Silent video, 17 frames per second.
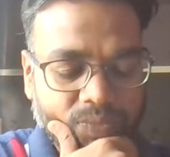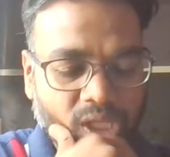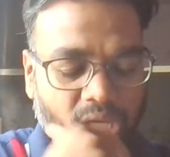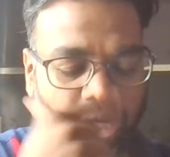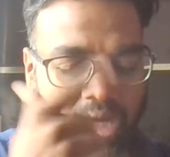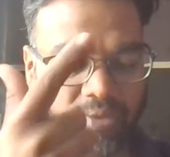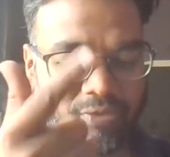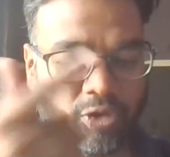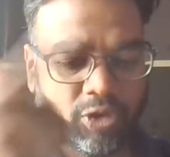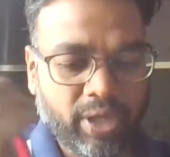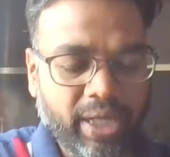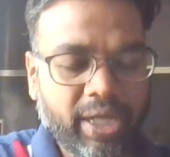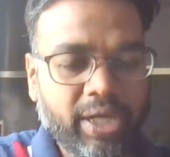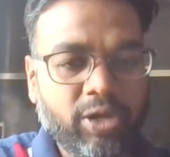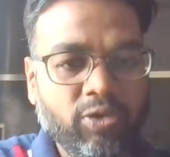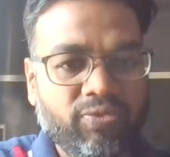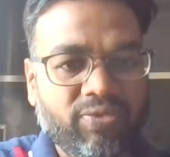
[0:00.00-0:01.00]
40
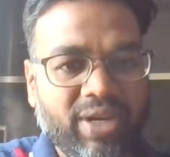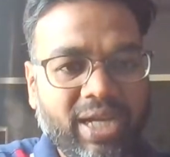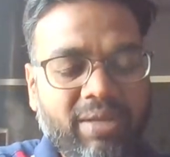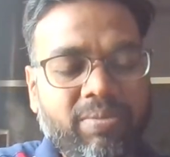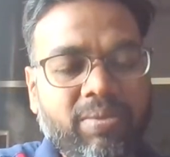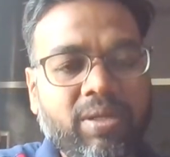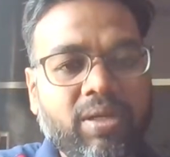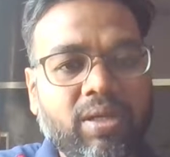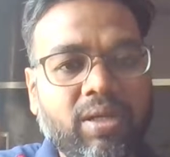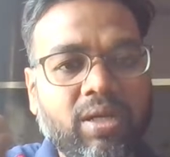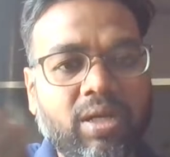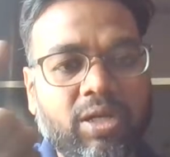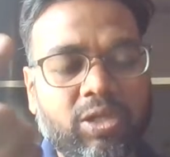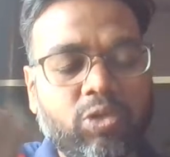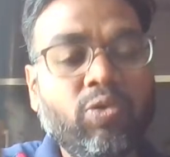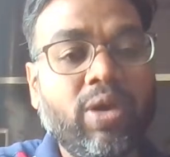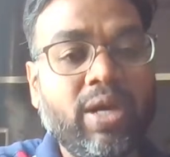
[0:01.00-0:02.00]
into 5,
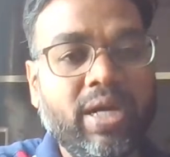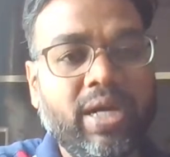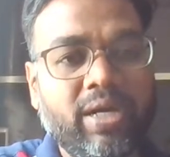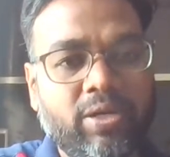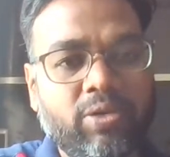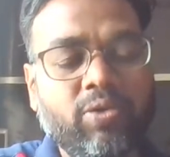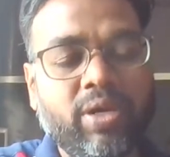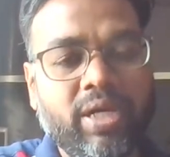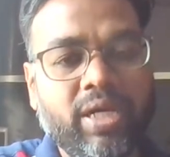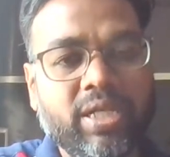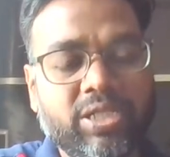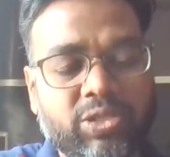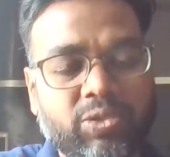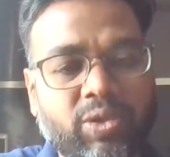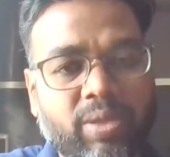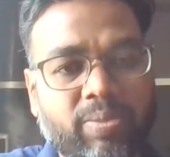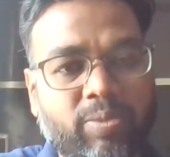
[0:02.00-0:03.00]
200
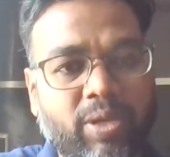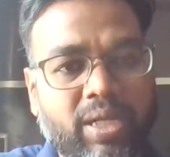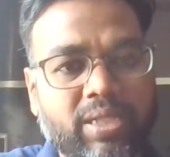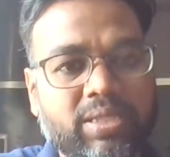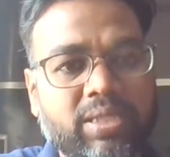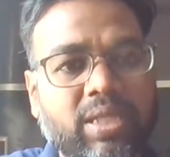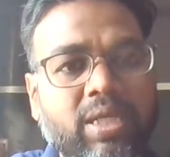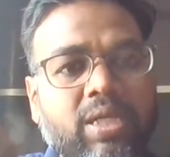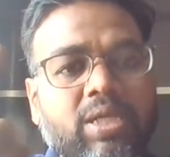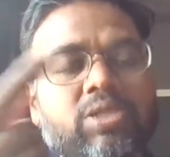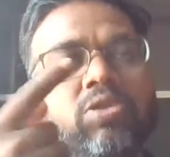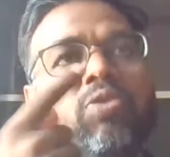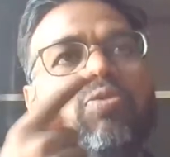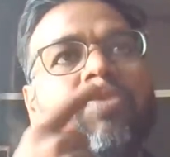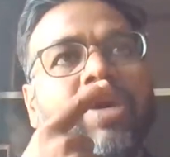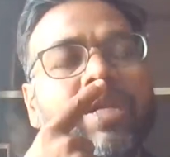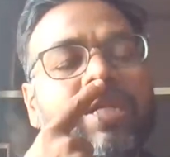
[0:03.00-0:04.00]
story points. So
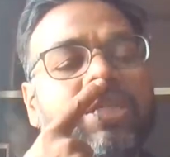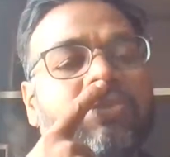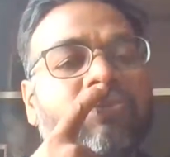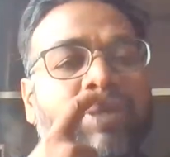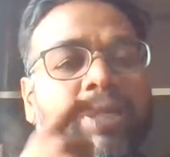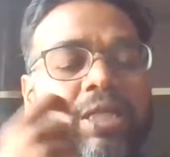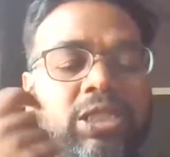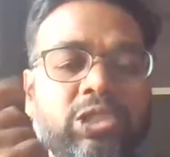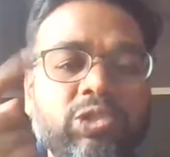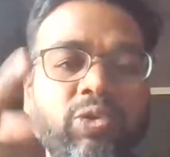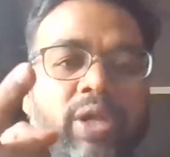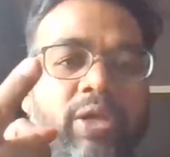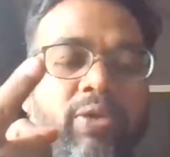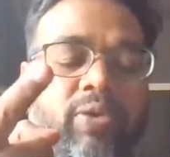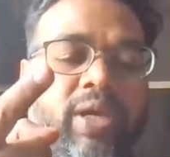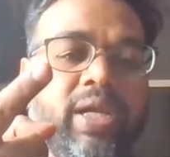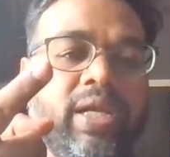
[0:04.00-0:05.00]
one story
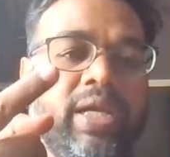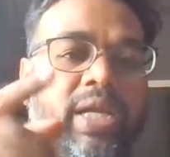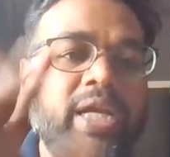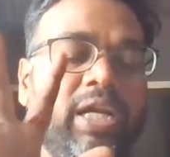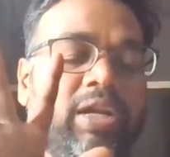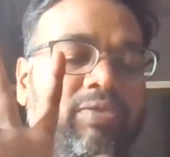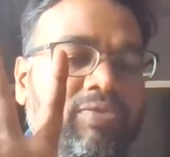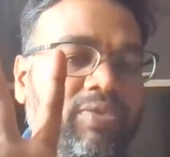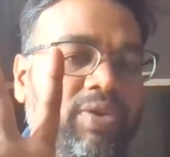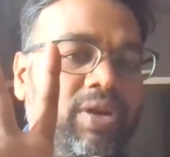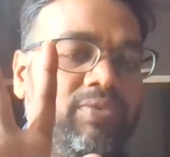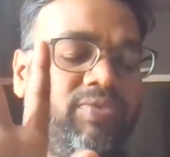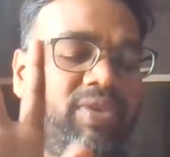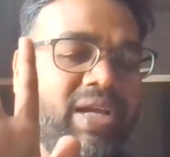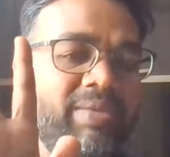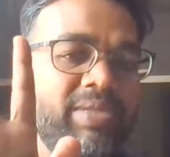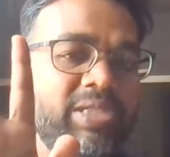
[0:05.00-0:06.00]
you can create of
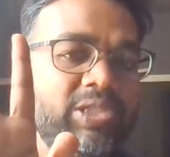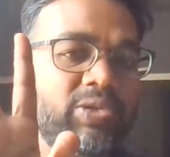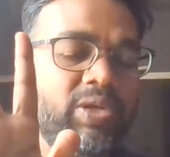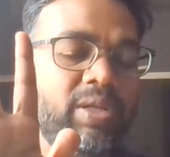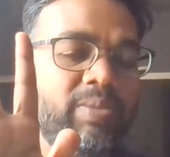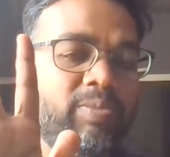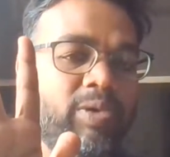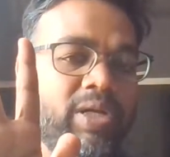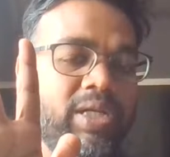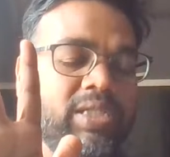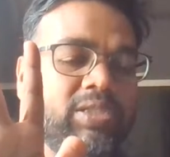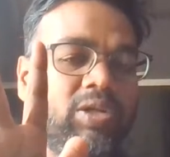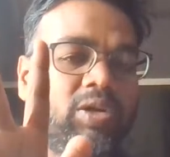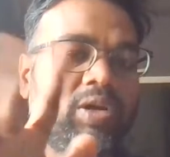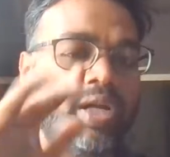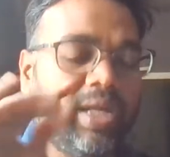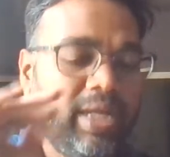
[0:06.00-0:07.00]
5 story points
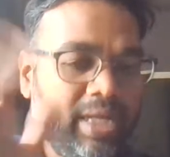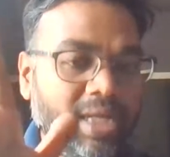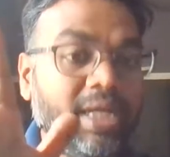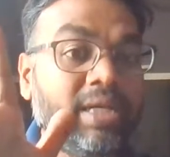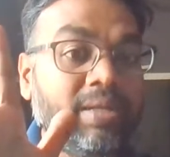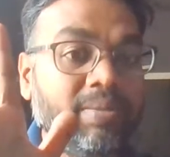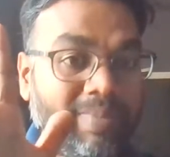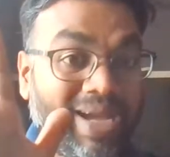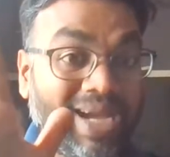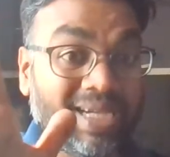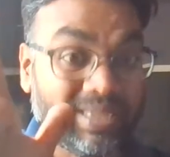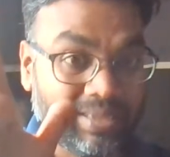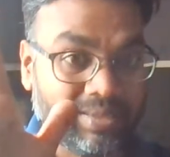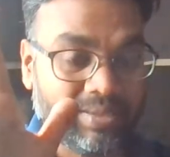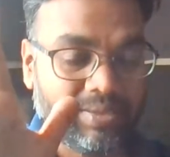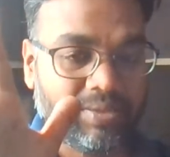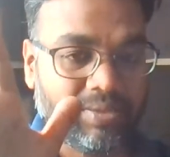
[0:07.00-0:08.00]
or 8
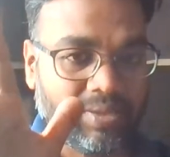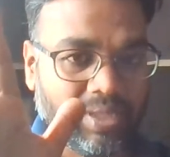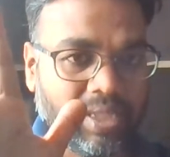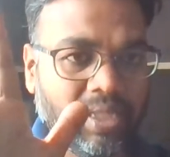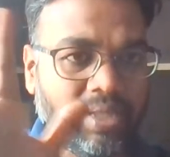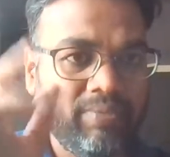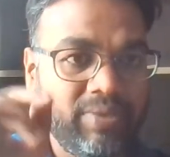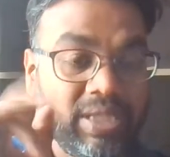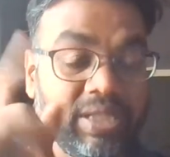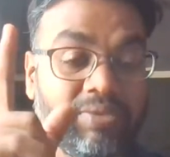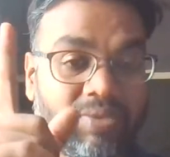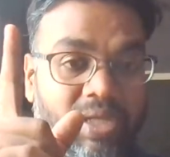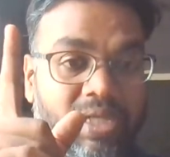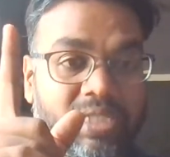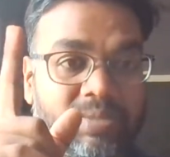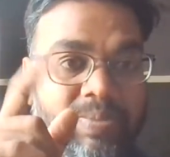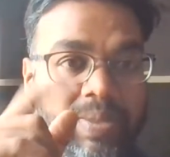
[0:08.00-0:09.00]
max, okay, within
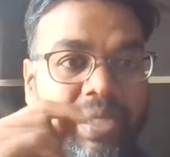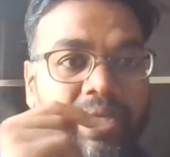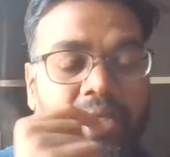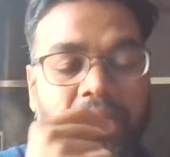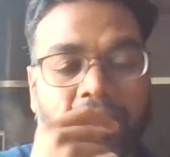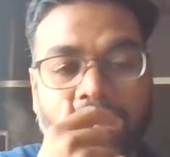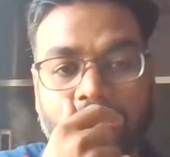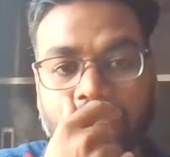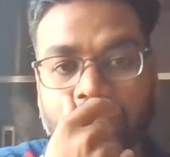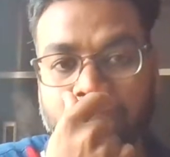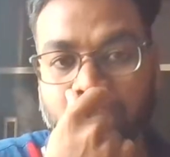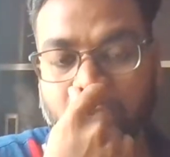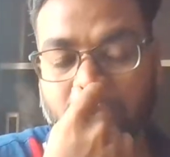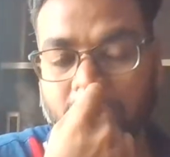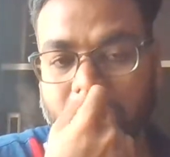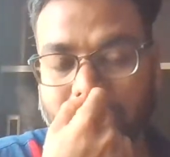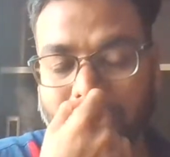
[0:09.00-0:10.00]
one sprint.
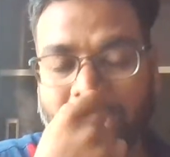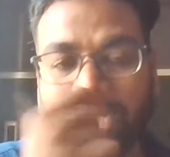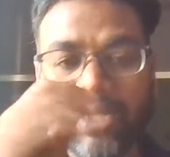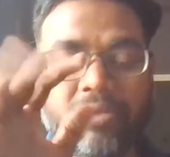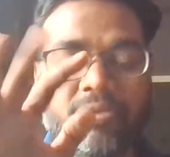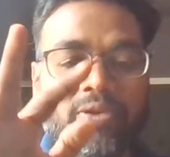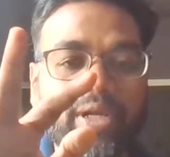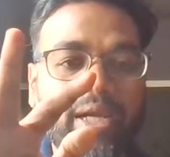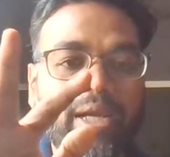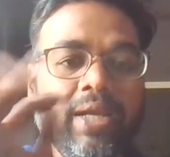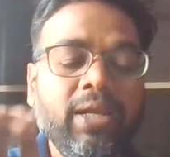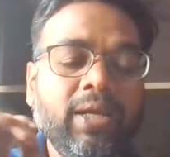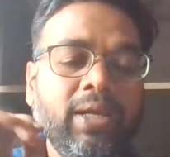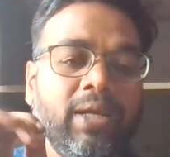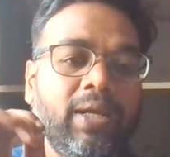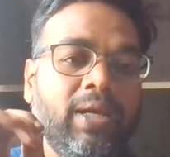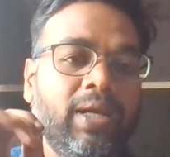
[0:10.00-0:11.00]
So that you can,
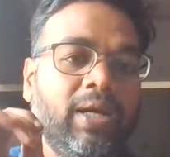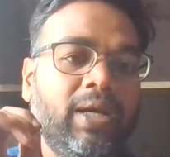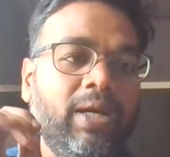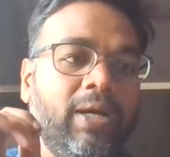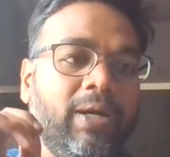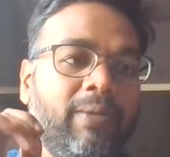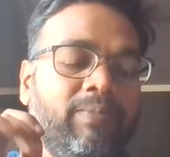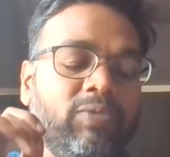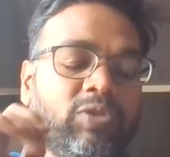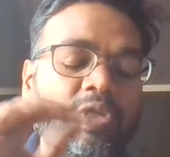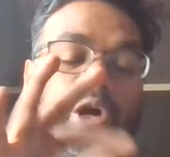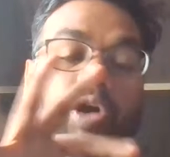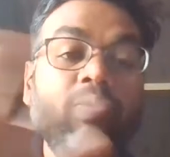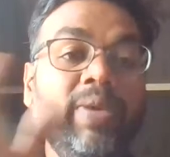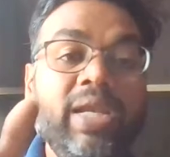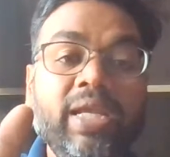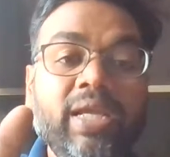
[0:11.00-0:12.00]
so how
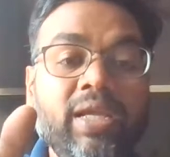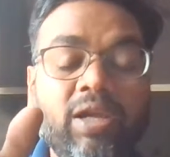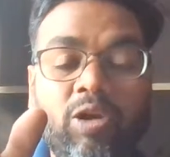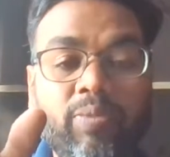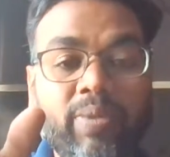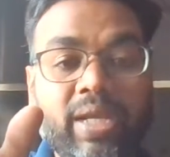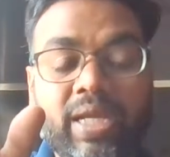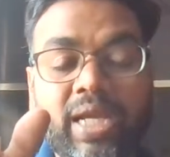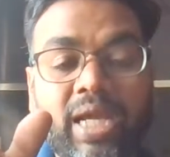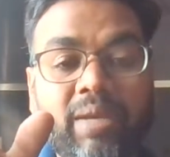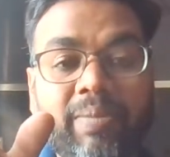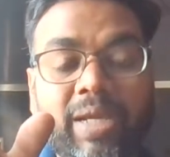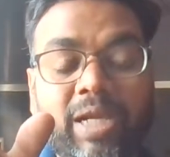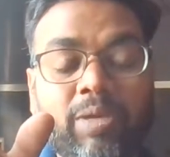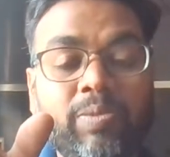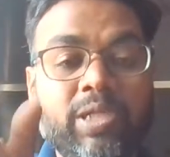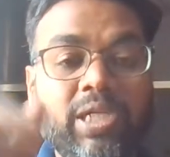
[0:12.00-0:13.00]
many can be
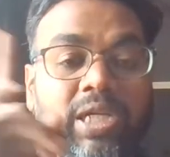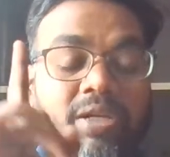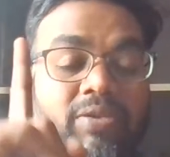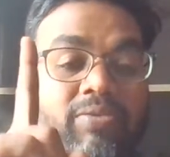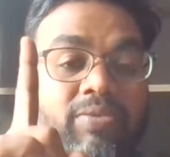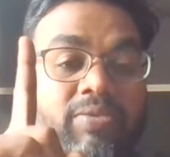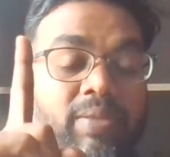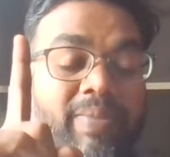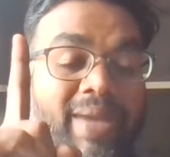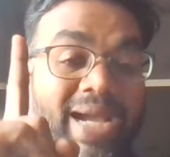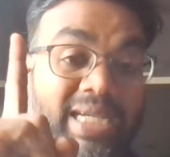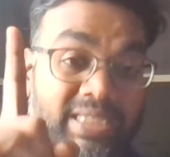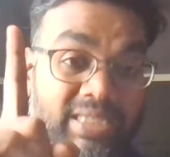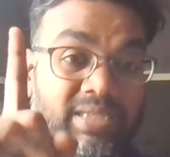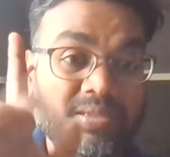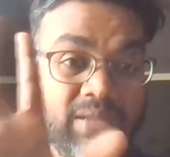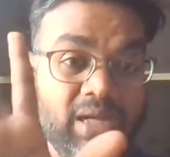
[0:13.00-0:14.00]
accommodated into the
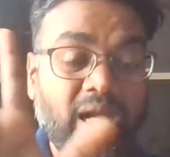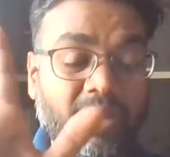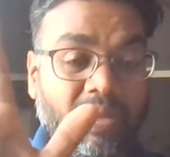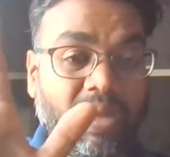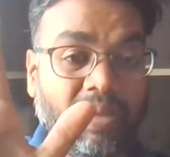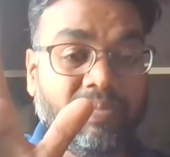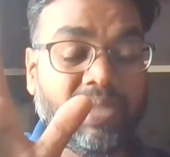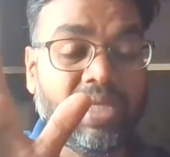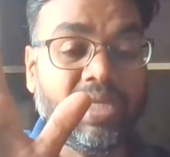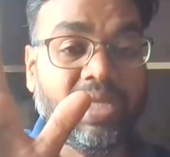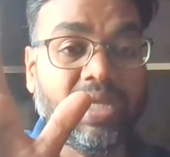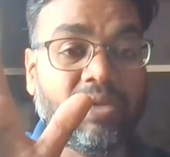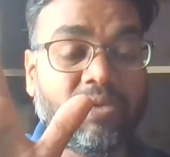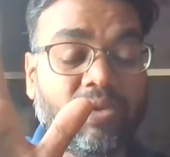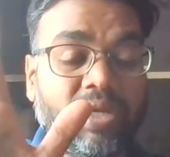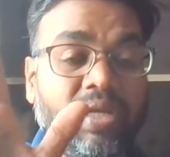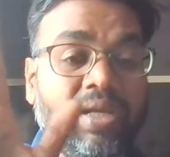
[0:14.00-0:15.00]
max? I'm thinking,
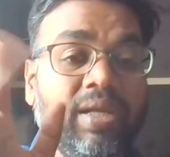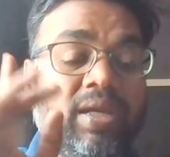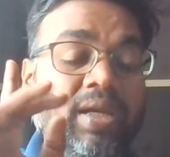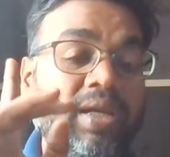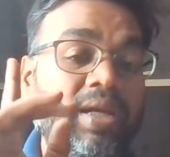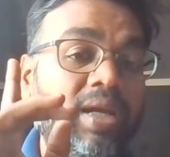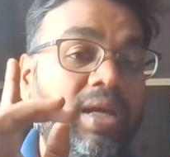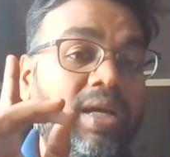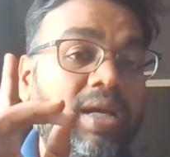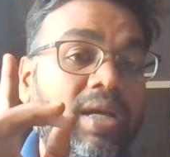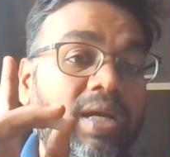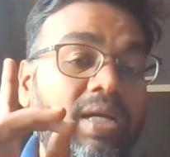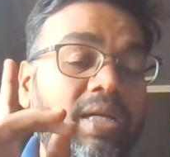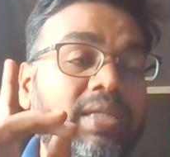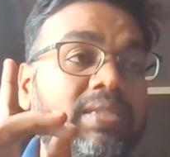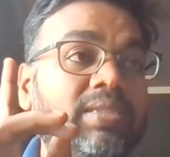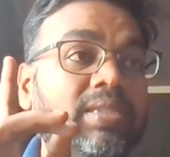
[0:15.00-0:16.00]
okay,
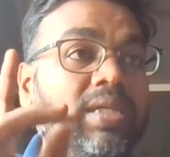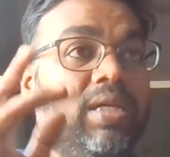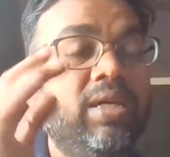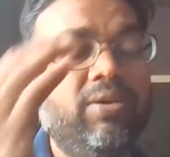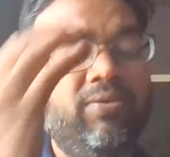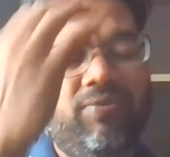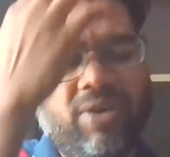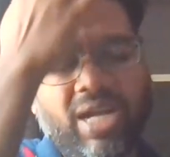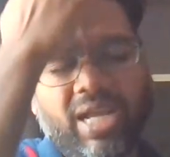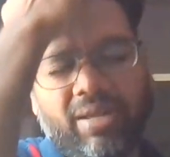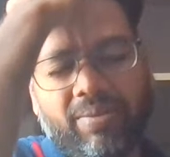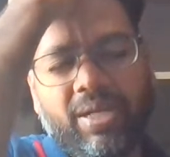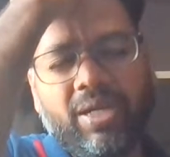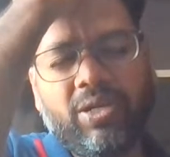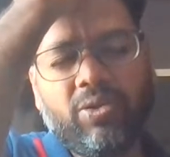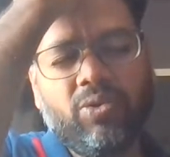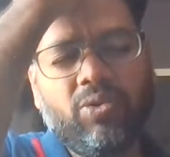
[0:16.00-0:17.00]
it's 5
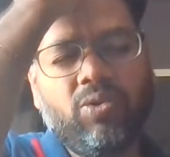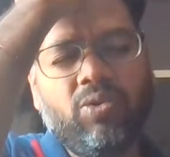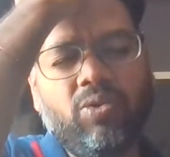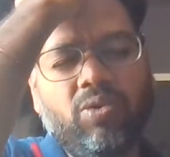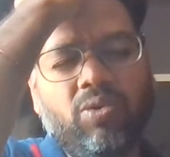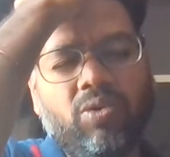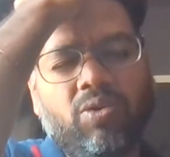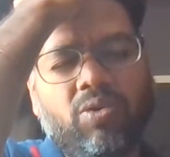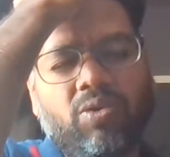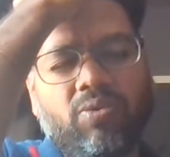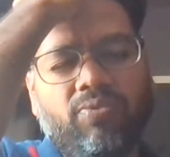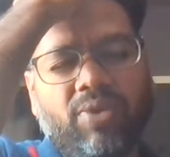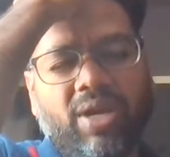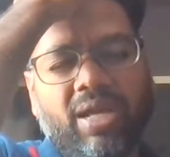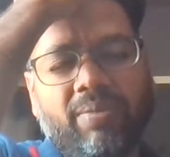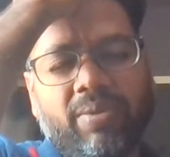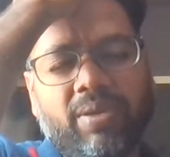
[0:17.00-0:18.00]
into
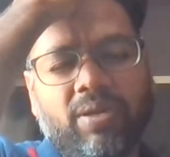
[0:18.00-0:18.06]
5,